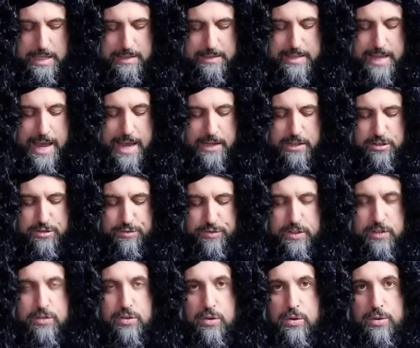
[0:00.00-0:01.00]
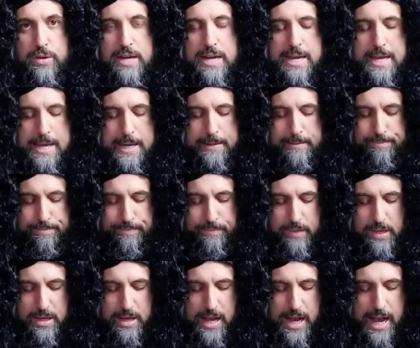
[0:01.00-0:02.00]
Thanks for tuning in.
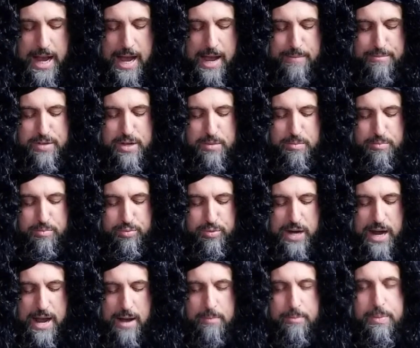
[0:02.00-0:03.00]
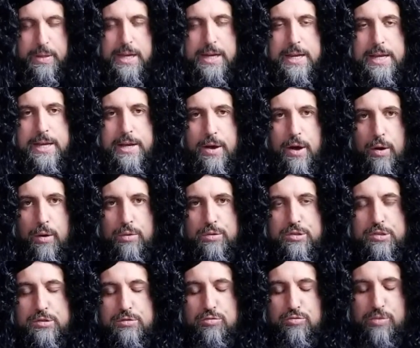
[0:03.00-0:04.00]
I'm your browbeating
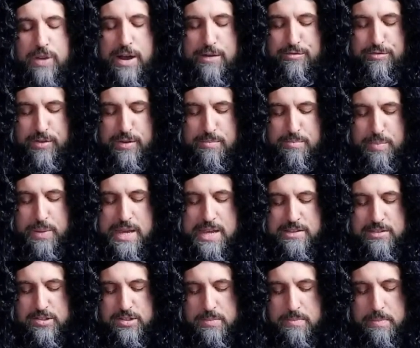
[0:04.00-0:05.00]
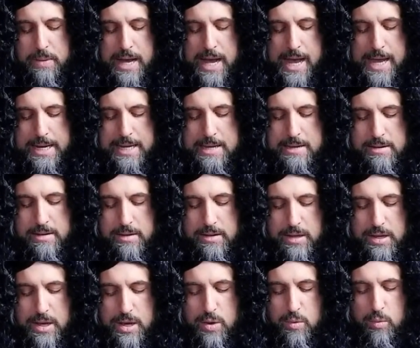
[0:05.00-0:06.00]
host, Reverend Pizza Body.
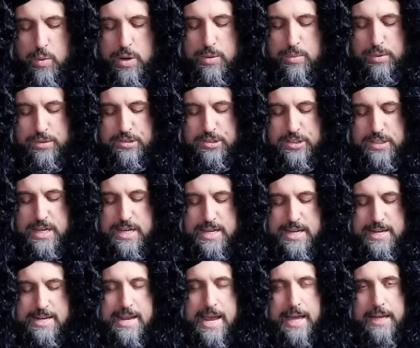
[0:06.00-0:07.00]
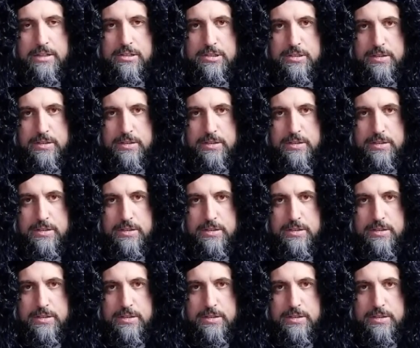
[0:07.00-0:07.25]
We will see you next